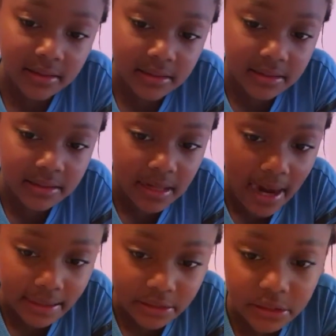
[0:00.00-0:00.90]
Isn't
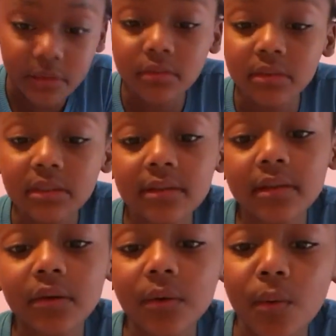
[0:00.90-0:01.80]
that cute? It's a
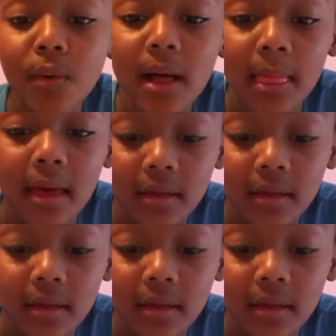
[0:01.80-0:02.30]
little koala.